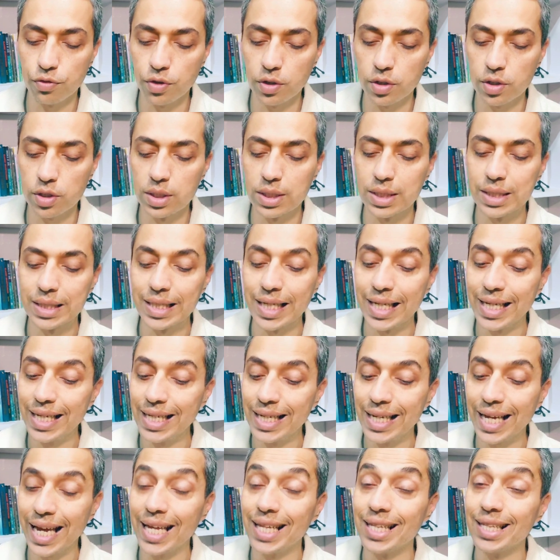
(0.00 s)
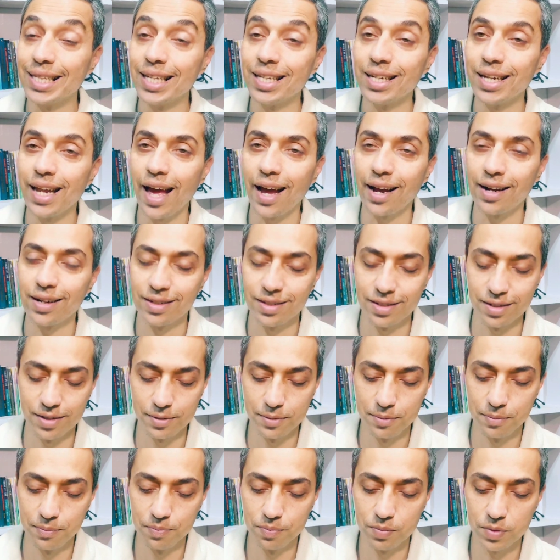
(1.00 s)
first think and then act.
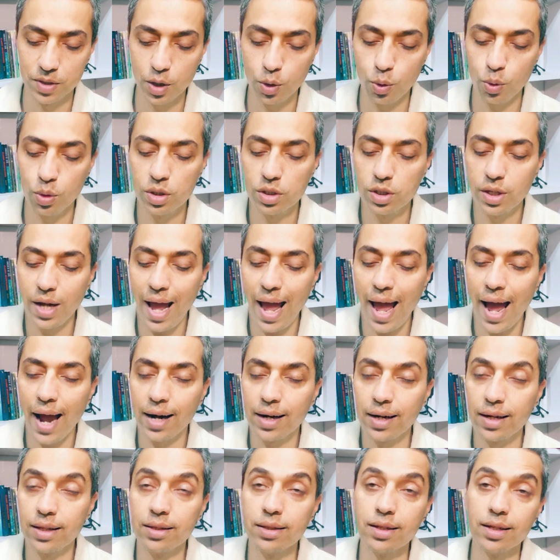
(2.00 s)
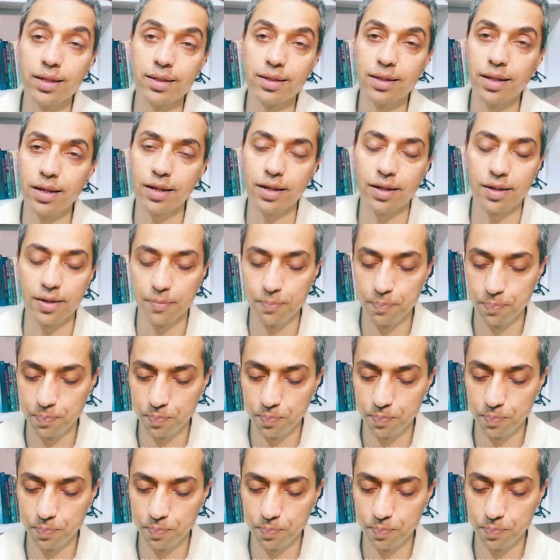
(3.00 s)
They don't act and then think.